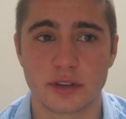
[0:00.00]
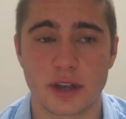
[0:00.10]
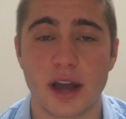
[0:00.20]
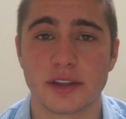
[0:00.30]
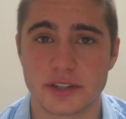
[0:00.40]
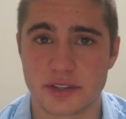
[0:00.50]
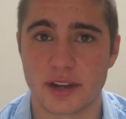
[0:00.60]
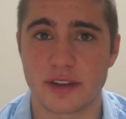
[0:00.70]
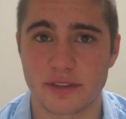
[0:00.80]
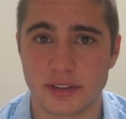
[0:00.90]
college that
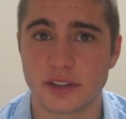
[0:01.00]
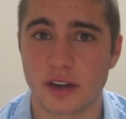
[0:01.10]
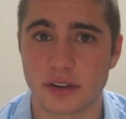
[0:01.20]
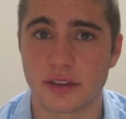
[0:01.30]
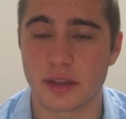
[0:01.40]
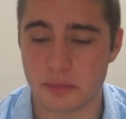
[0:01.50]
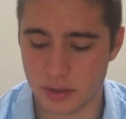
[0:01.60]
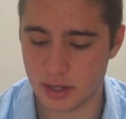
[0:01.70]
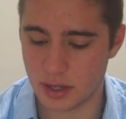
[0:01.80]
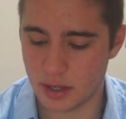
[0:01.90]
I finally talked to them.
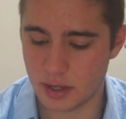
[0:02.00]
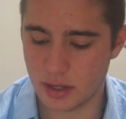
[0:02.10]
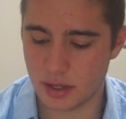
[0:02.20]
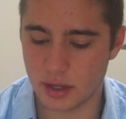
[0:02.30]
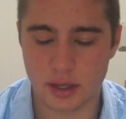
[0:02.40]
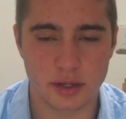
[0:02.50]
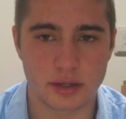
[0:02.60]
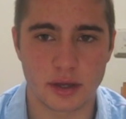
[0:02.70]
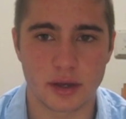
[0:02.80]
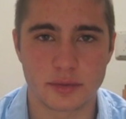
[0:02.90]
And
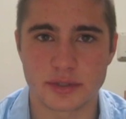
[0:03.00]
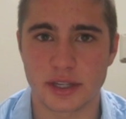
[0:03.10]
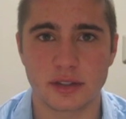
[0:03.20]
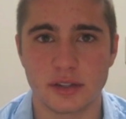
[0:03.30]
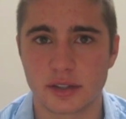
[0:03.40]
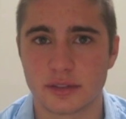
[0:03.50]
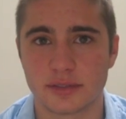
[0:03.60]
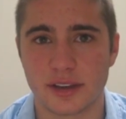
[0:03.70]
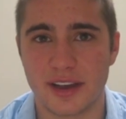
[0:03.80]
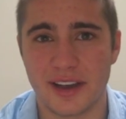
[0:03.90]
I was like, look,
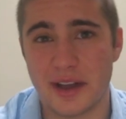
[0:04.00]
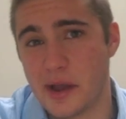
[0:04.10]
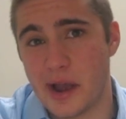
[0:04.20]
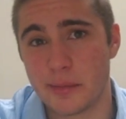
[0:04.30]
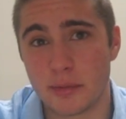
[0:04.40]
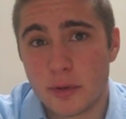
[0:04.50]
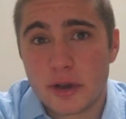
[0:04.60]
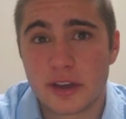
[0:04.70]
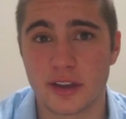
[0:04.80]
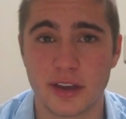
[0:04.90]
I'm a boy.